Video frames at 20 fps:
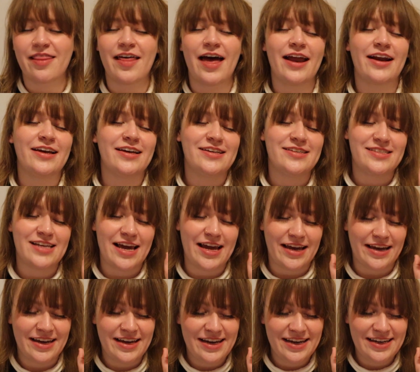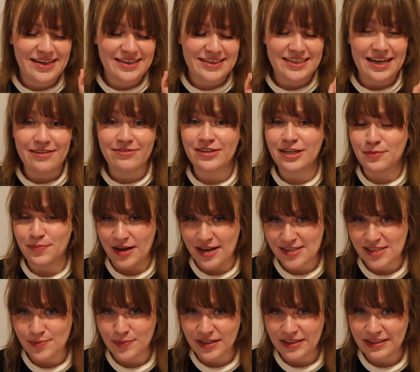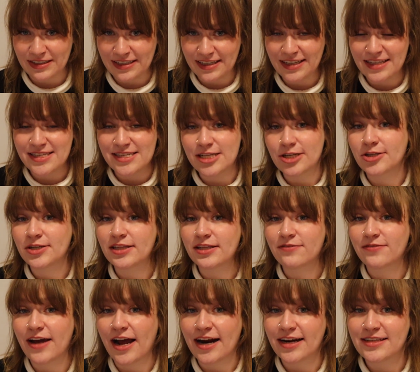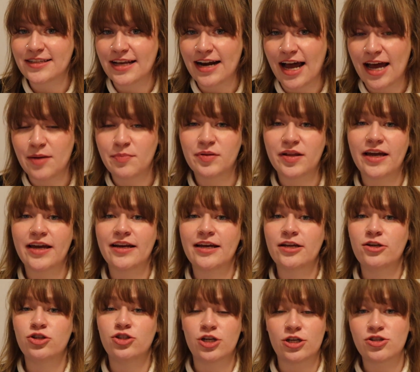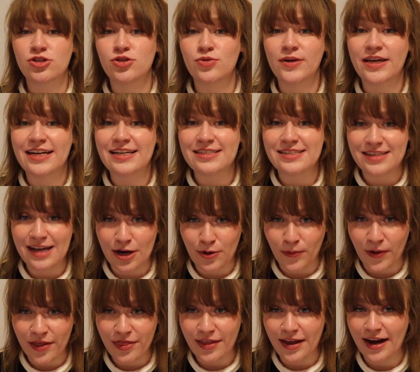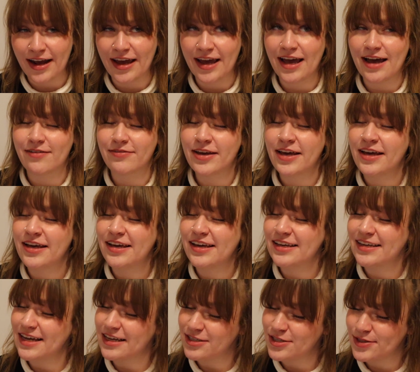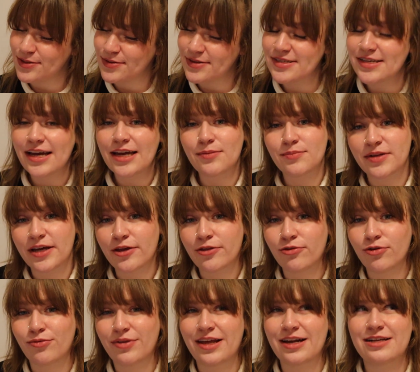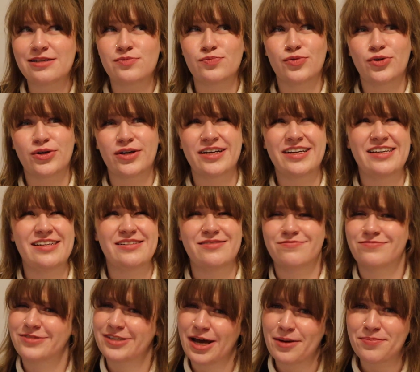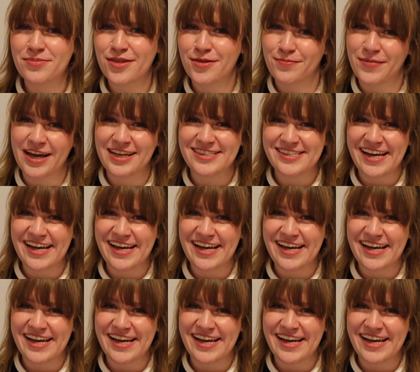That is a definite possibility, considering the fact that I played it just to get it done with, and I have yet to do a second playthrough that is more in depth, I'd